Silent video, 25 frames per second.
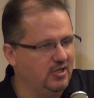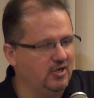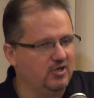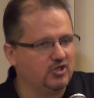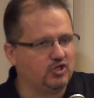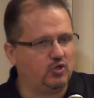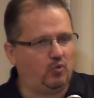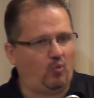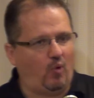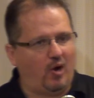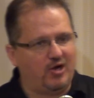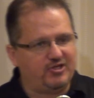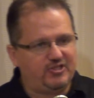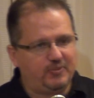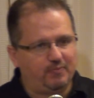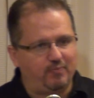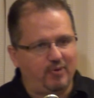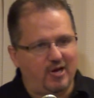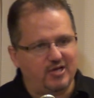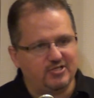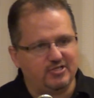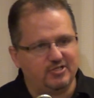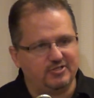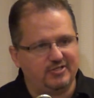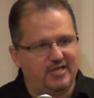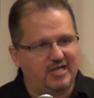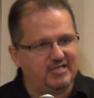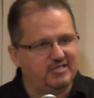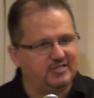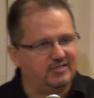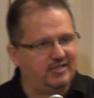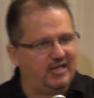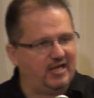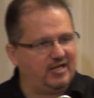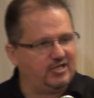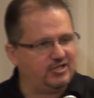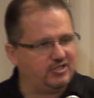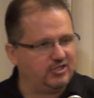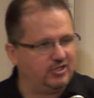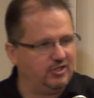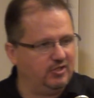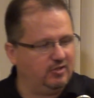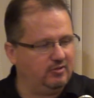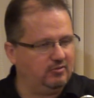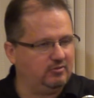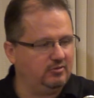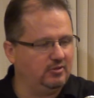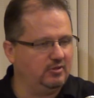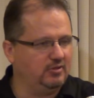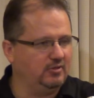So once the president designates
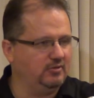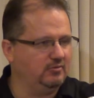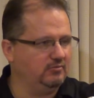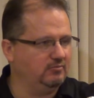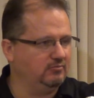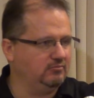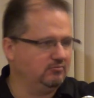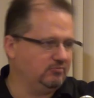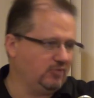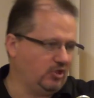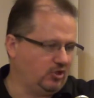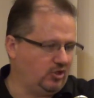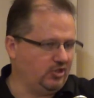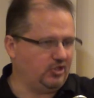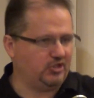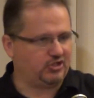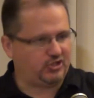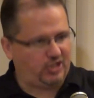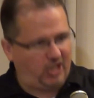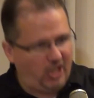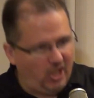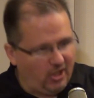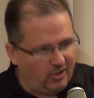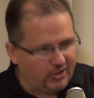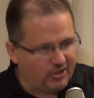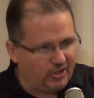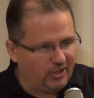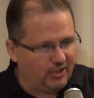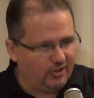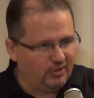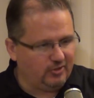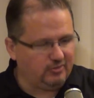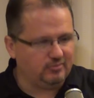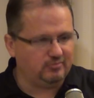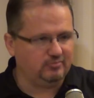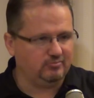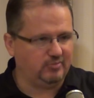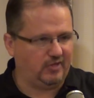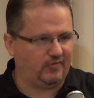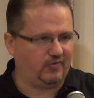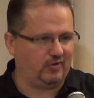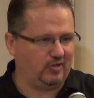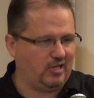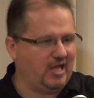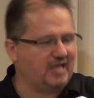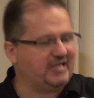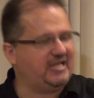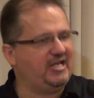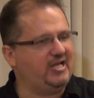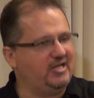you, he could just kill you, but if you're
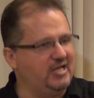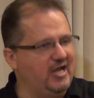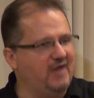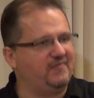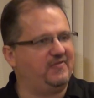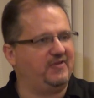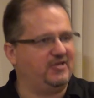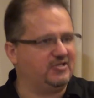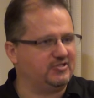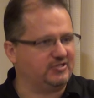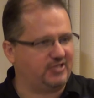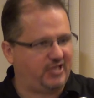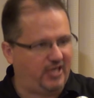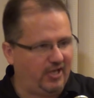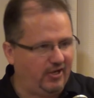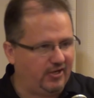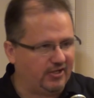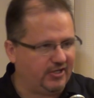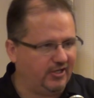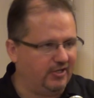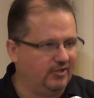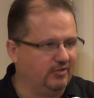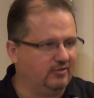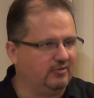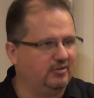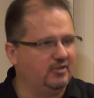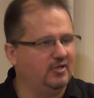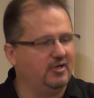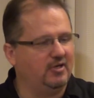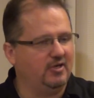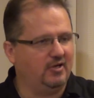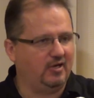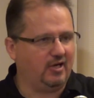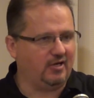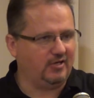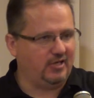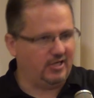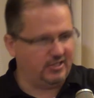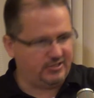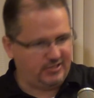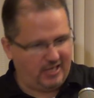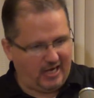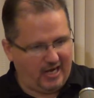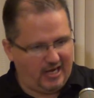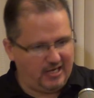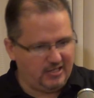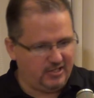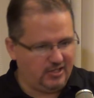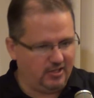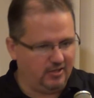lucky enough that he doesn't kill you and they
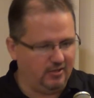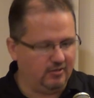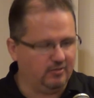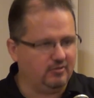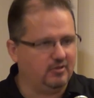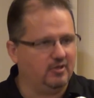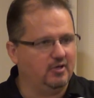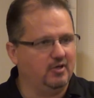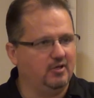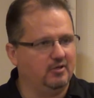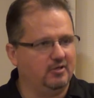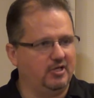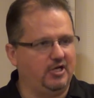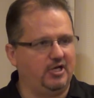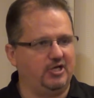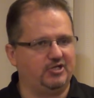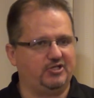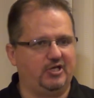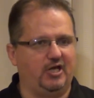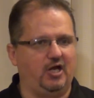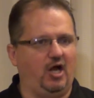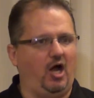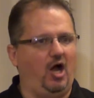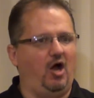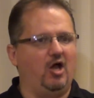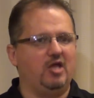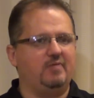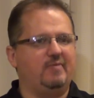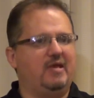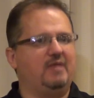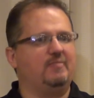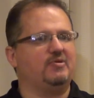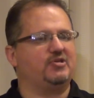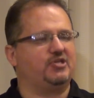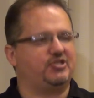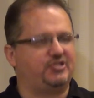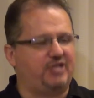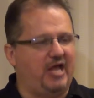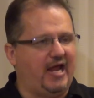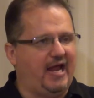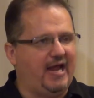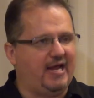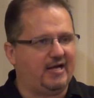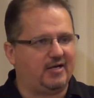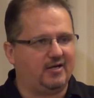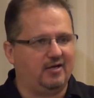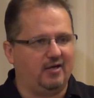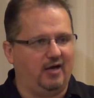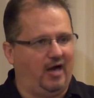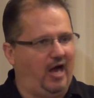detain you, then he can say, oh, you made a
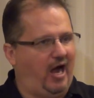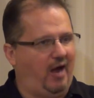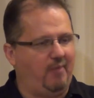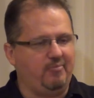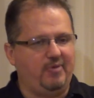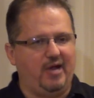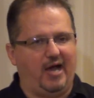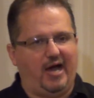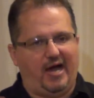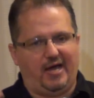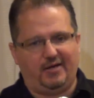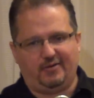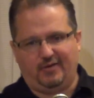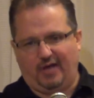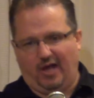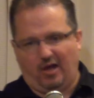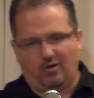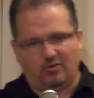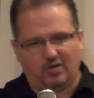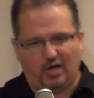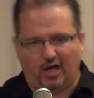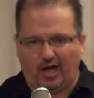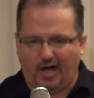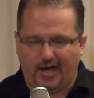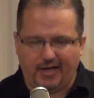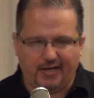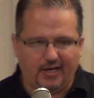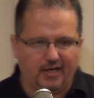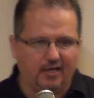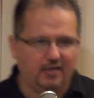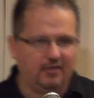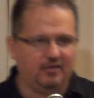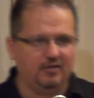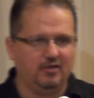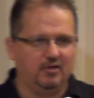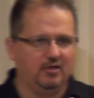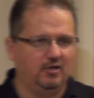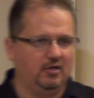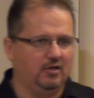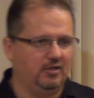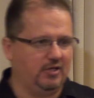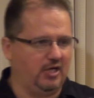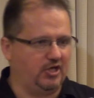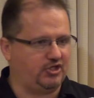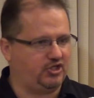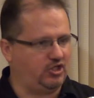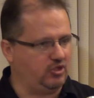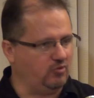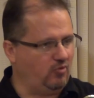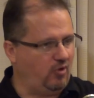mistake. I'm not Al-Qaeda.
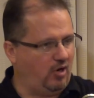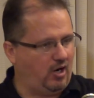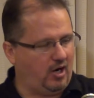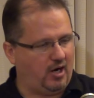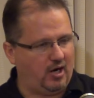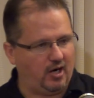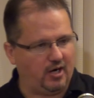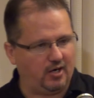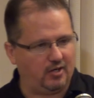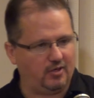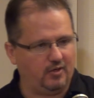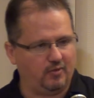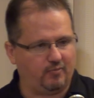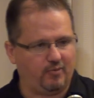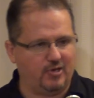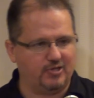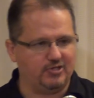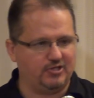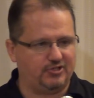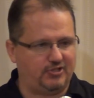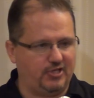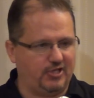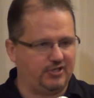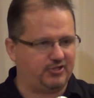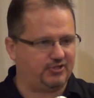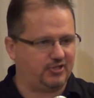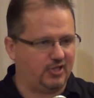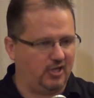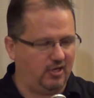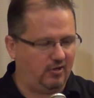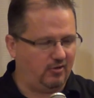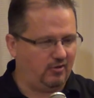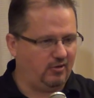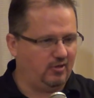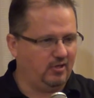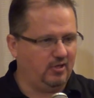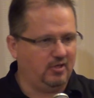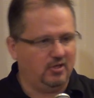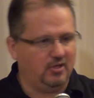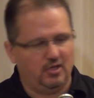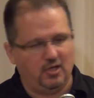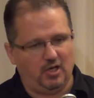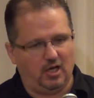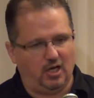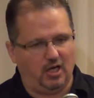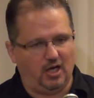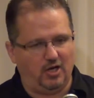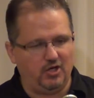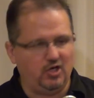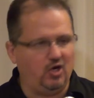Yes, you are. The president said so.
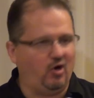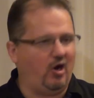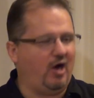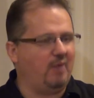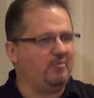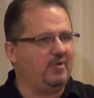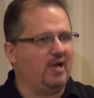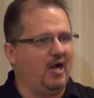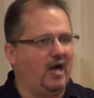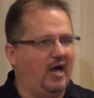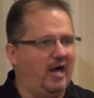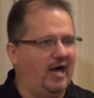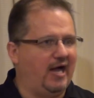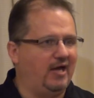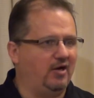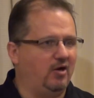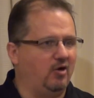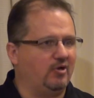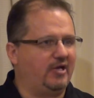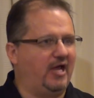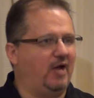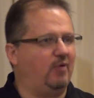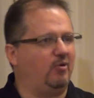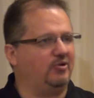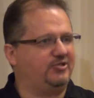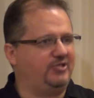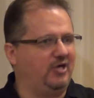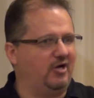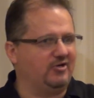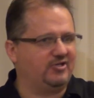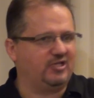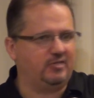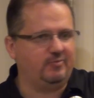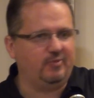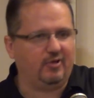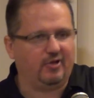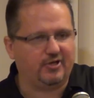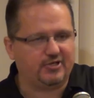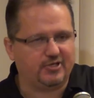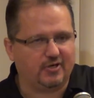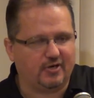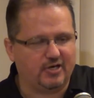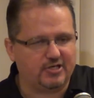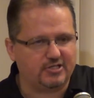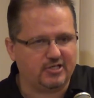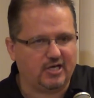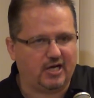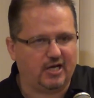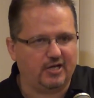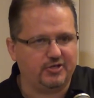No, I'm not. Okay, well, tell it to the
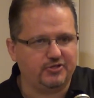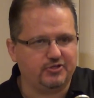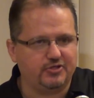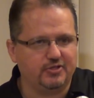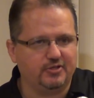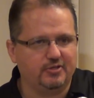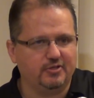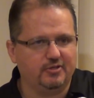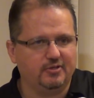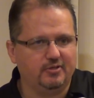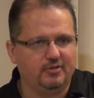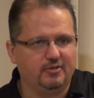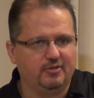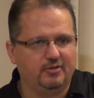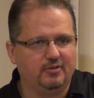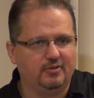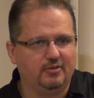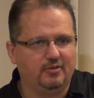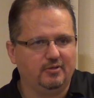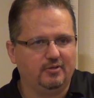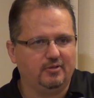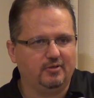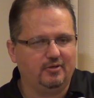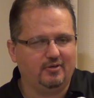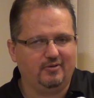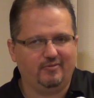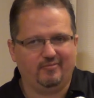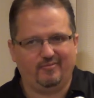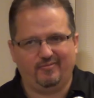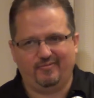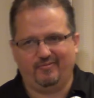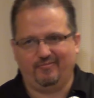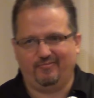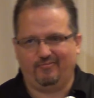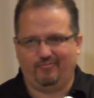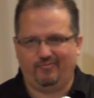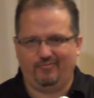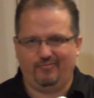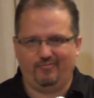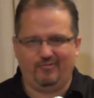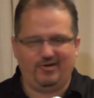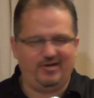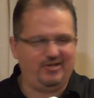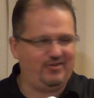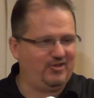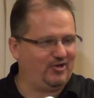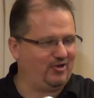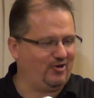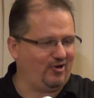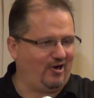military judge. What do
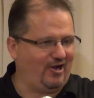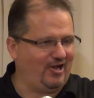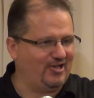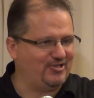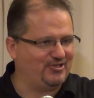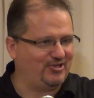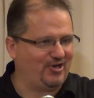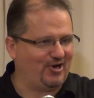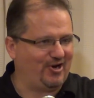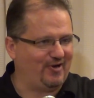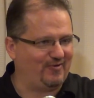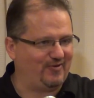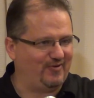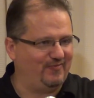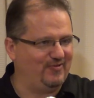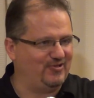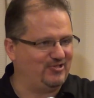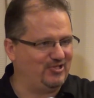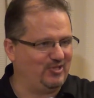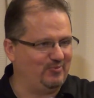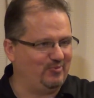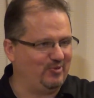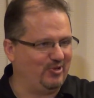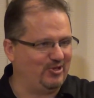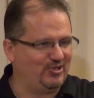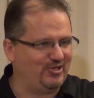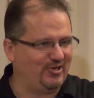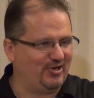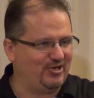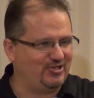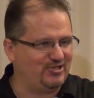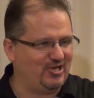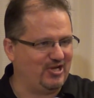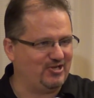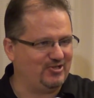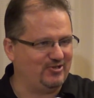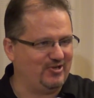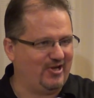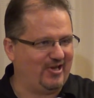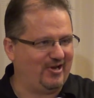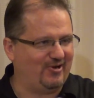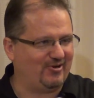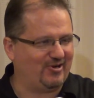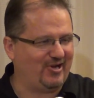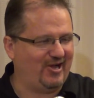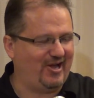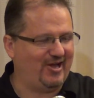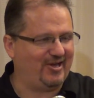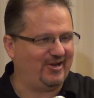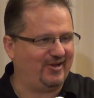you think your odds are of convincing the military judge you're not
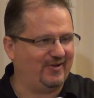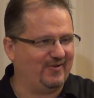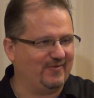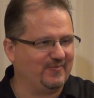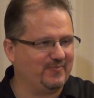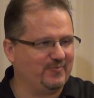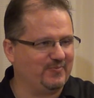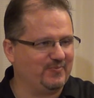Al-Qaeda?